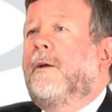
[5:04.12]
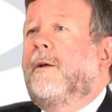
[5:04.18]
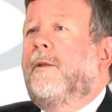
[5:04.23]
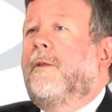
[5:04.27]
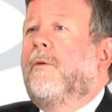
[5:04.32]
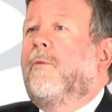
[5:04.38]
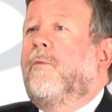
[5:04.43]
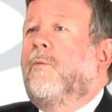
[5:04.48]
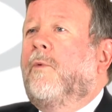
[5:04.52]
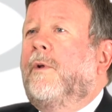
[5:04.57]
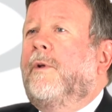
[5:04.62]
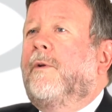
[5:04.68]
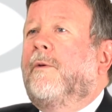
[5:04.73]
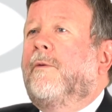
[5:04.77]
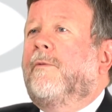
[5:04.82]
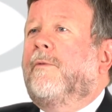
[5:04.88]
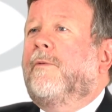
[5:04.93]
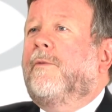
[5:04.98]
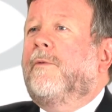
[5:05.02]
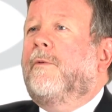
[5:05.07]
that one
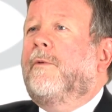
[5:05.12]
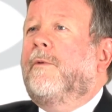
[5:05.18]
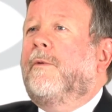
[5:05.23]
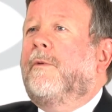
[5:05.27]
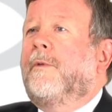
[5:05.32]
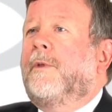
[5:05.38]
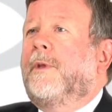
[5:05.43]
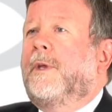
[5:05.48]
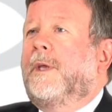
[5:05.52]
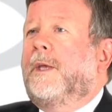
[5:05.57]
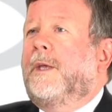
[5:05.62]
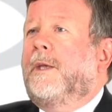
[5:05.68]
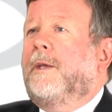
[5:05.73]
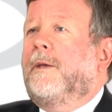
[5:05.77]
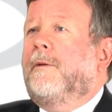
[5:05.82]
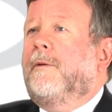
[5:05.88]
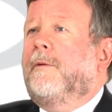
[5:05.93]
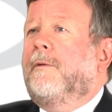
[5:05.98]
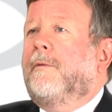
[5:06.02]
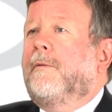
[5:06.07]
of the